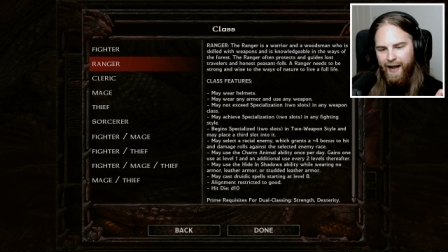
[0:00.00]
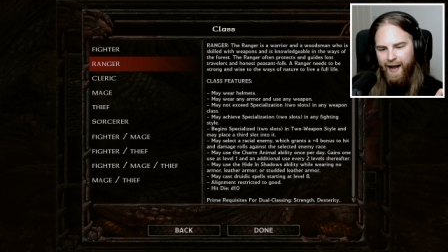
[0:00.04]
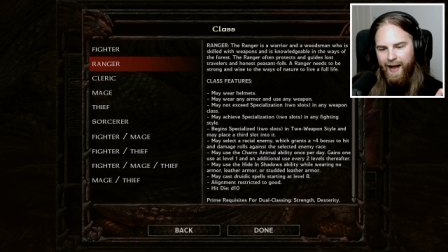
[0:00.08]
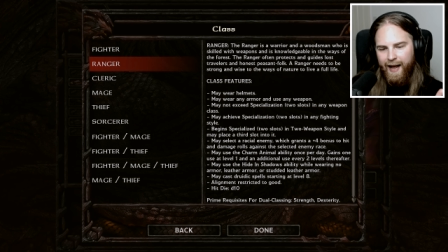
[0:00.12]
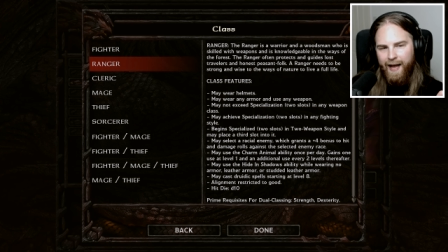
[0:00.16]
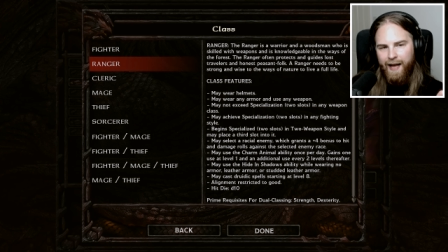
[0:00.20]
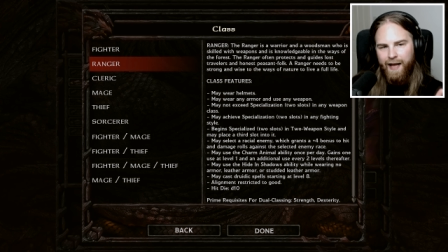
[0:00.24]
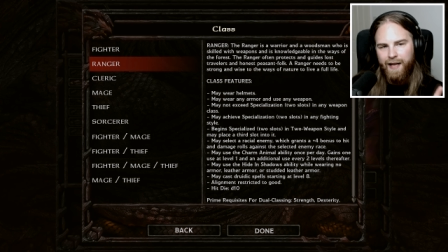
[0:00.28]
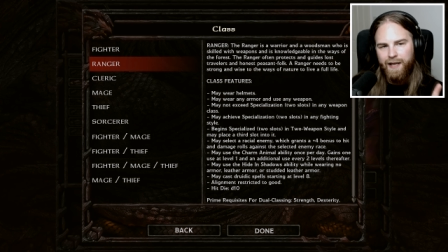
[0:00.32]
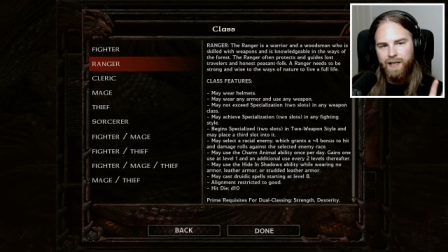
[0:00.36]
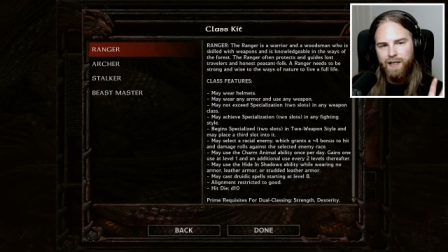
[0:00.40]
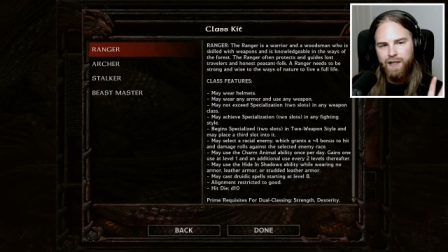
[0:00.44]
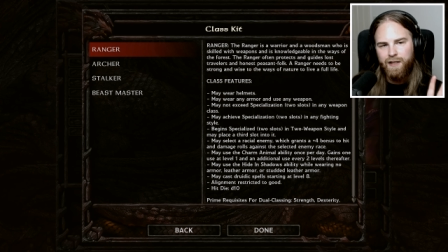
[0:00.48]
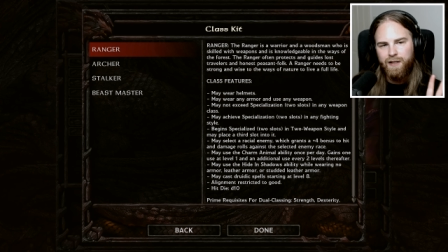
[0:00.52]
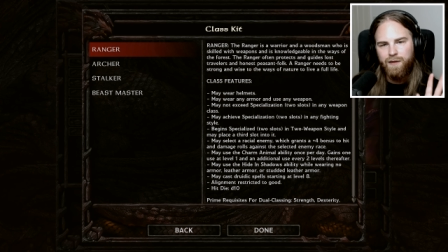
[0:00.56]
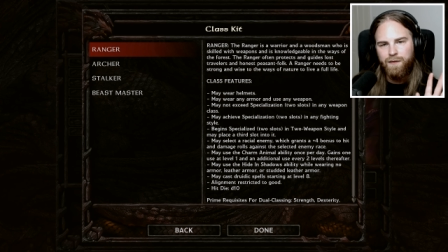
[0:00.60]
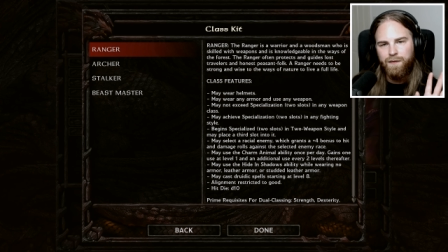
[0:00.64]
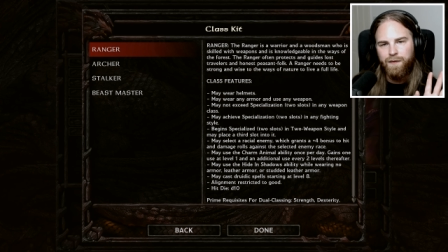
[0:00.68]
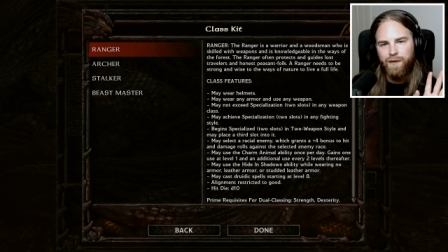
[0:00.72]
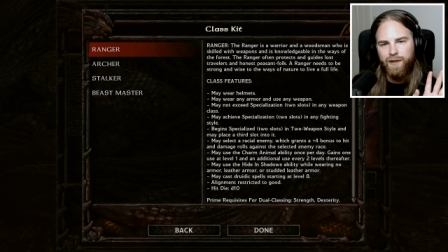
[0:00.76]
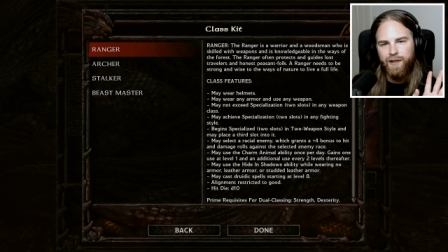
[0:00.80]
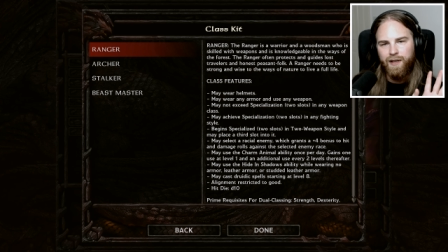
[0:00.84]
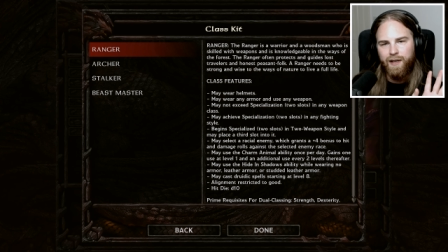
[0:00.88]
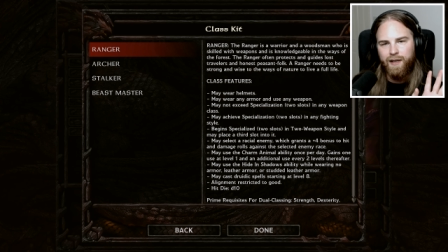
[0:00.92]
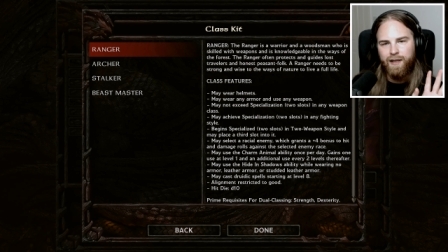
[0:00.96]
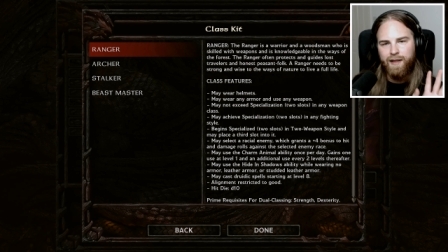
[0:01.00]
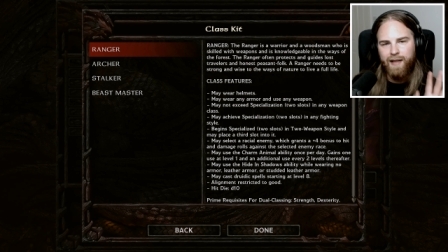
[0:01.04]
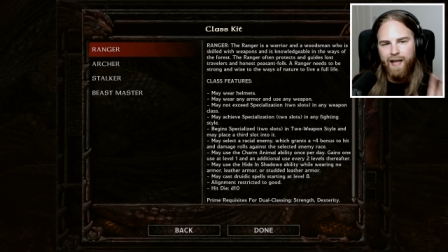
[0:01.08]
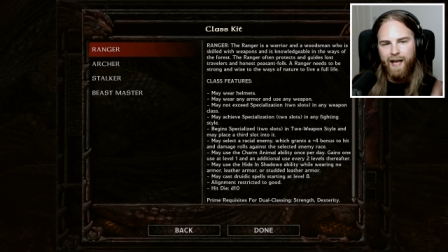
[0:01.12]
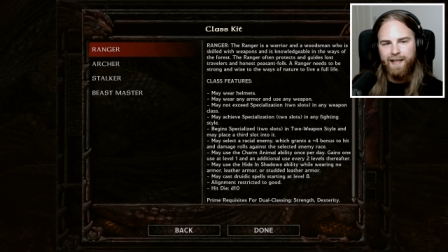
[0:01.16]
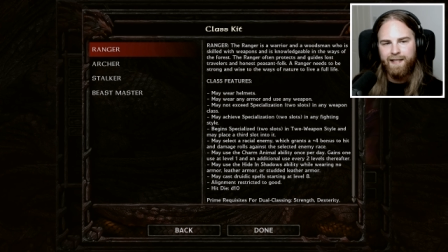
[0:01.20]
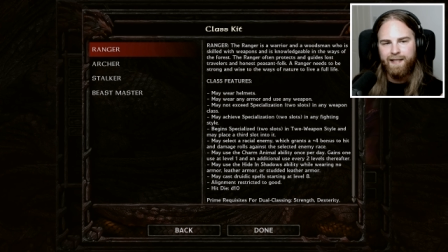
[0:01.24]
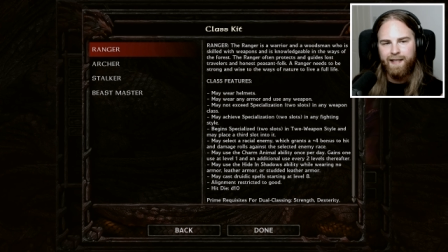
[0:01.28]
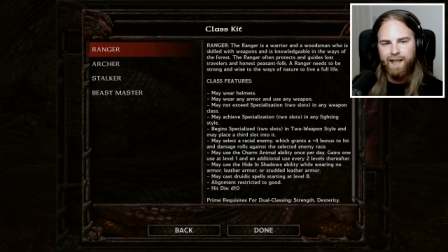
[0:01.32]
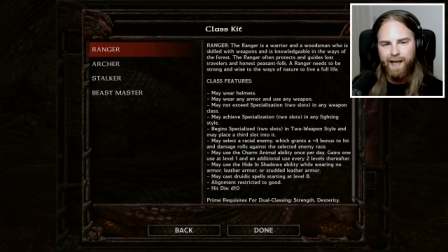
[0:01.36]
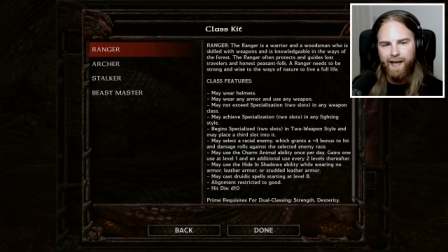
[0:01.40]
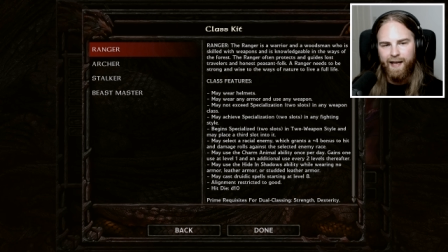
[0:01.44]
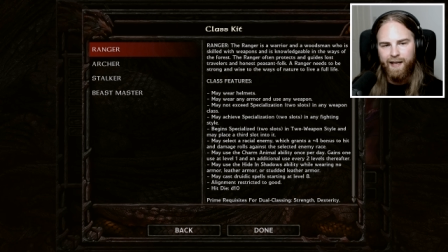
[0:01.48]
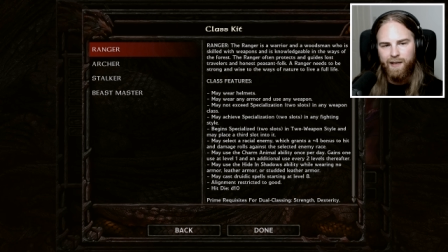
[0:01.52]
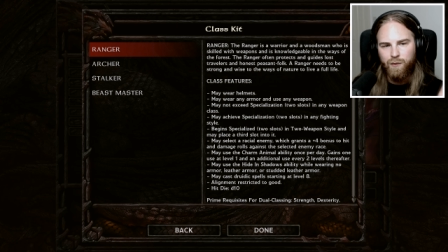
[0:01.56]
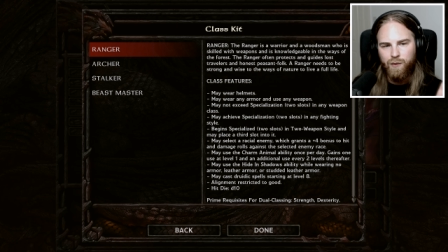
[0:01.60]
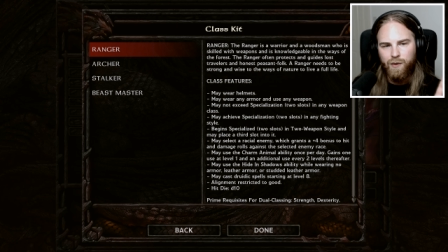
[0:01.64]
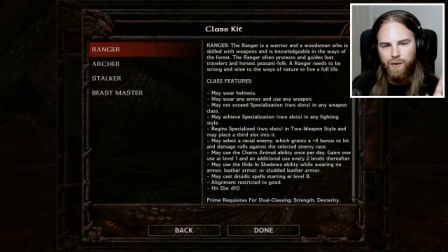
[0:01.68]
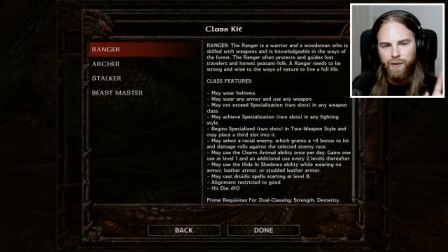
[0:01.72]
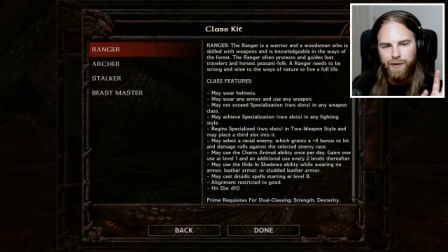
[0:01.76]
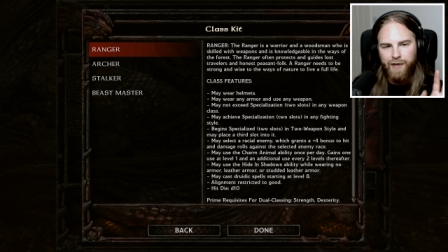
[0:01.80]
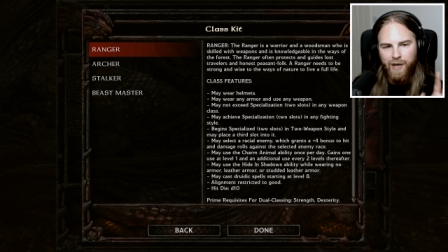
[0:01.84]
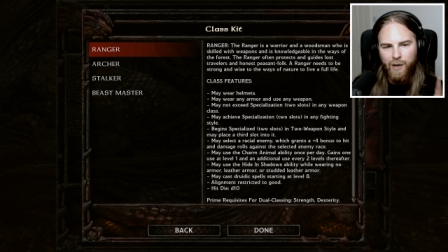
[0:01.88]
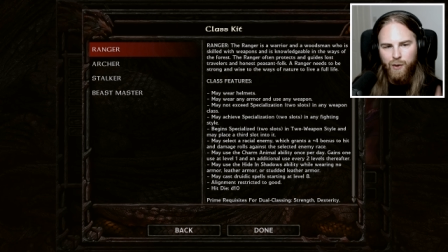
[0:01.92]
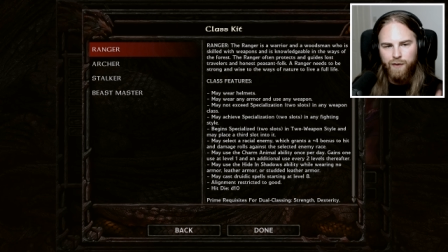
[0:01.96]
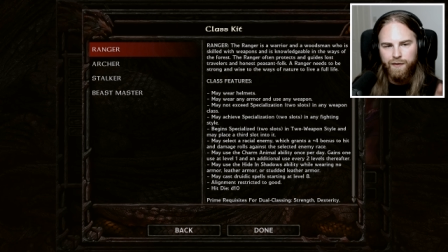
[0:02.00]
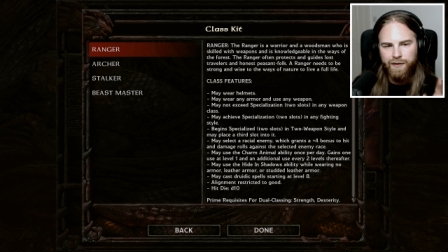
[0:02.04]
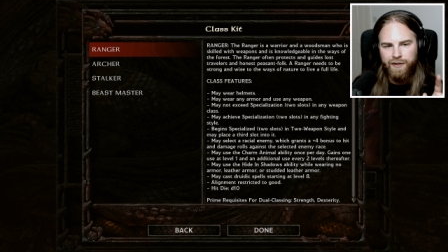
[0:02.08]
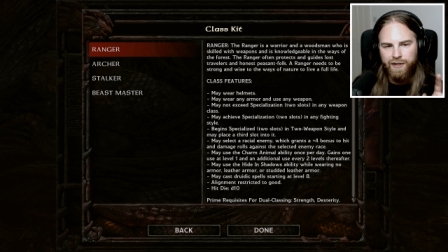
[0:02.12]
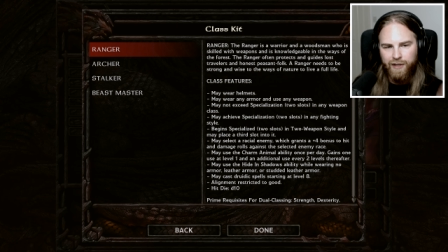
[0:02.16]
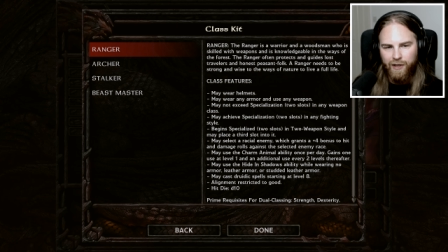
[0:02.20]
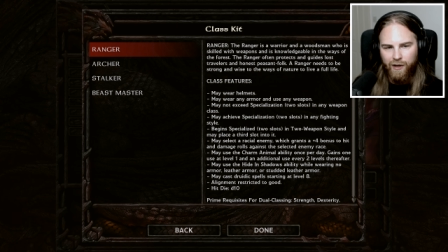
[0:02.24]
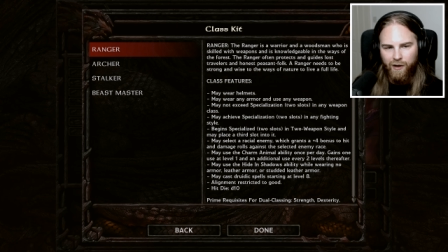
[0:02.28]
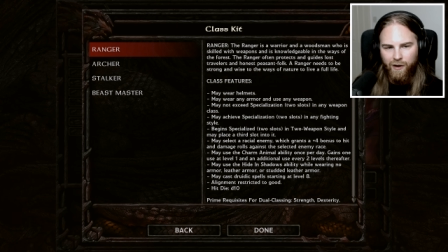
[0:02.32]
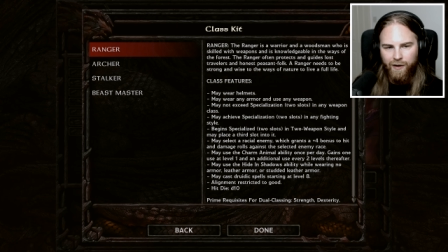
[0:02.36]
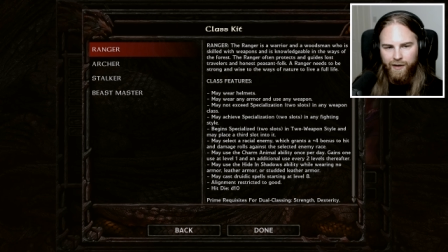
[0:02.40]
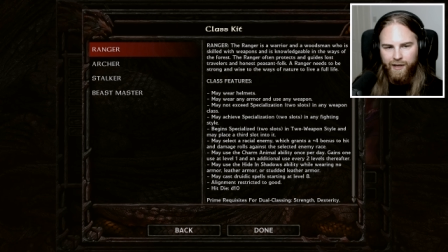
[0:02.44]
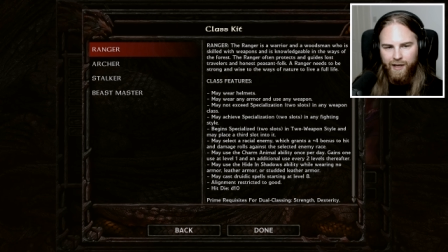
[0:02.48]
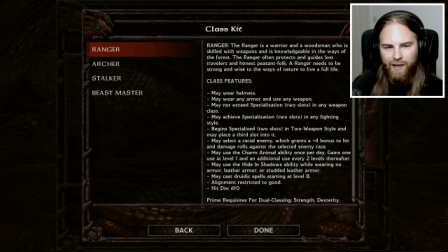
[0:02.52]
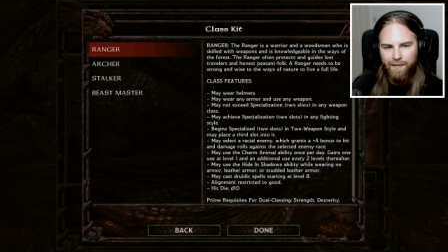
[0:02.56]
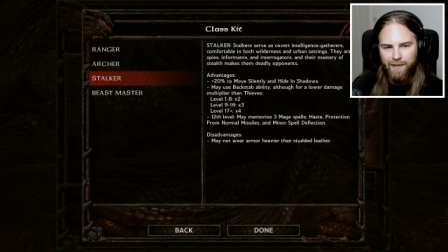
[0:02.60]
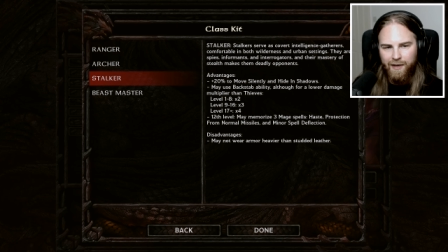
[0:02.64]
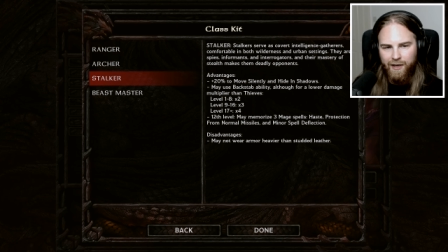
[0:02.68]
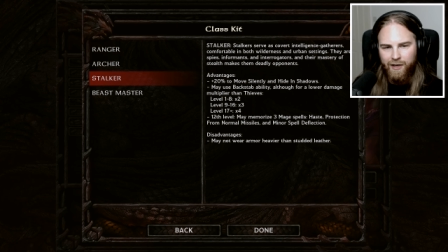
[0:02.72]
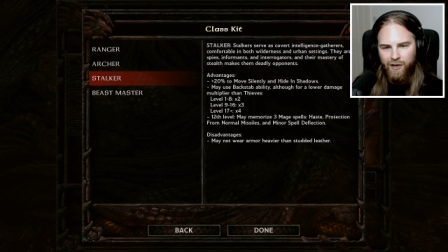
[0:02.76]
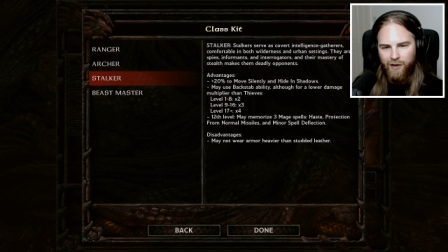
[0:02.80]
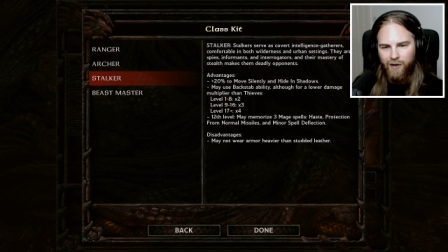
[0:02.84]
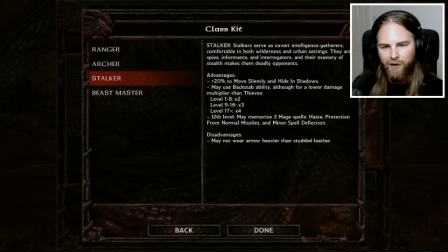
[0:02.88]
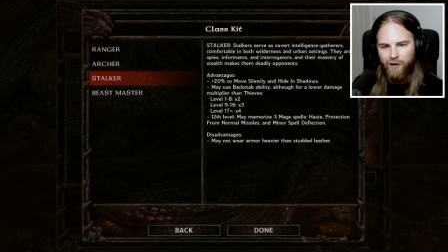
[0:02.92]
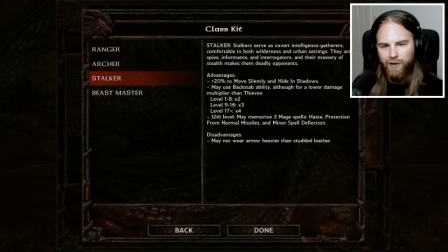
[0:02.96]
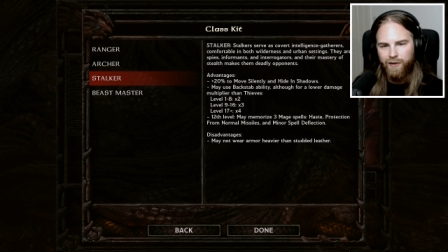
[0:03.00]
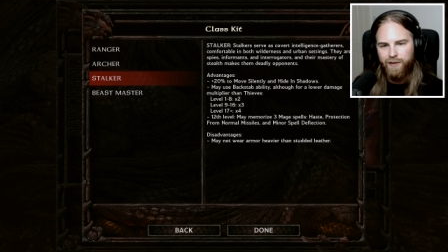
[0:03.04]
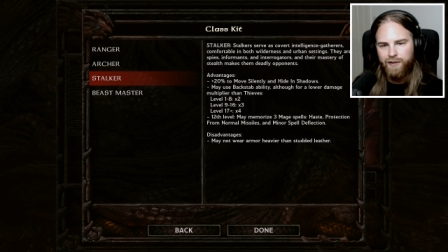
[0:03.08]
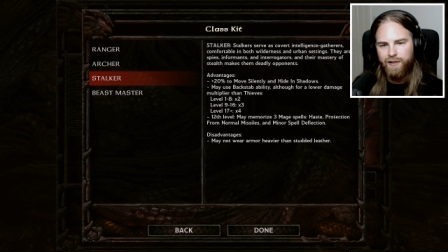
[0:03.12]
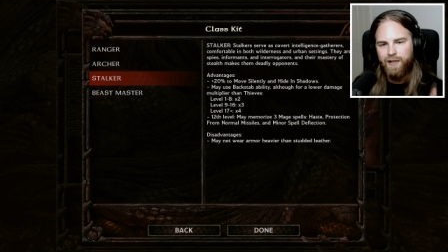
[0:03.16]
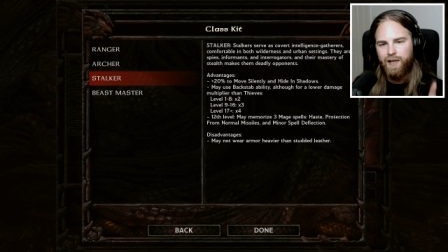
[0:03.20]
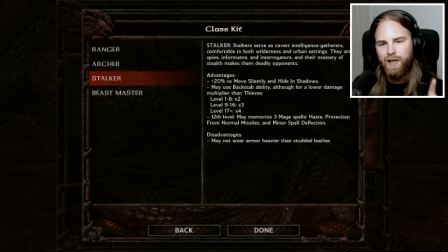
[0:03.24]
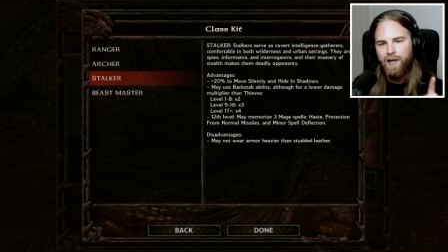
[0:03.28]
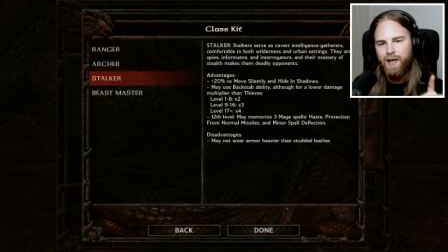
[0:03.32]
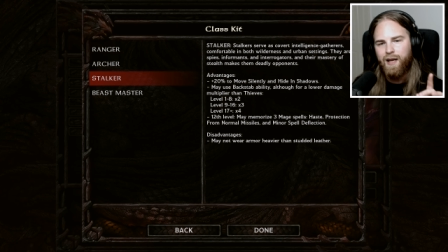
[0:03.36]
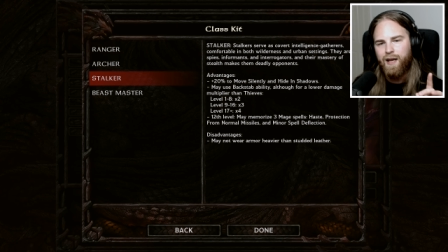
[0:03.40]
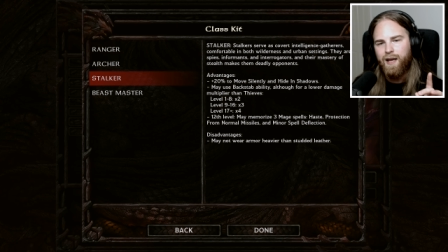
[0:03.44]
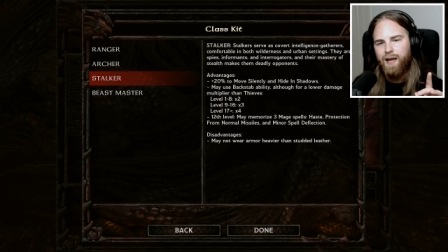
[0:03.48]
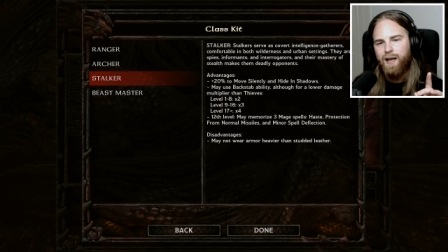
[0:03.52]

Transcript: and for the class kit we'll go with stalker because